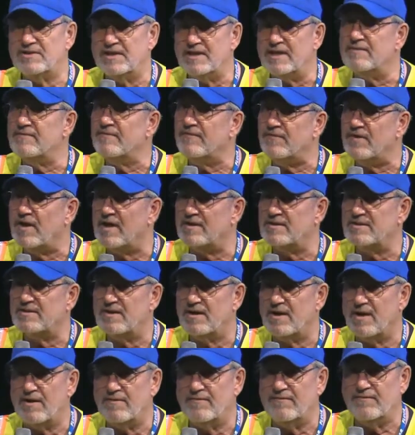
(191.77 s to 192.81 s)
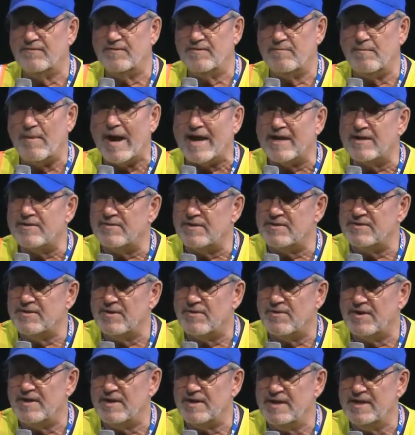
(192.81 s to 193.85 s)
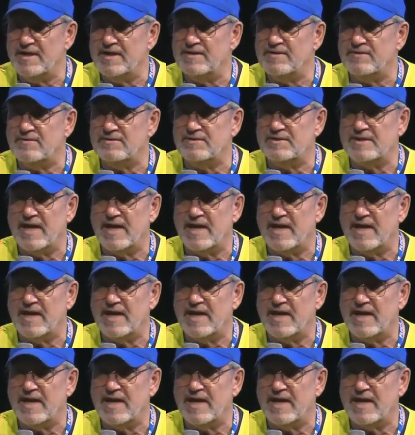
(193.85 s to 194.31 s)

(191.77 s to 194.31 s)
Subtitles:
influx of the migratory eagles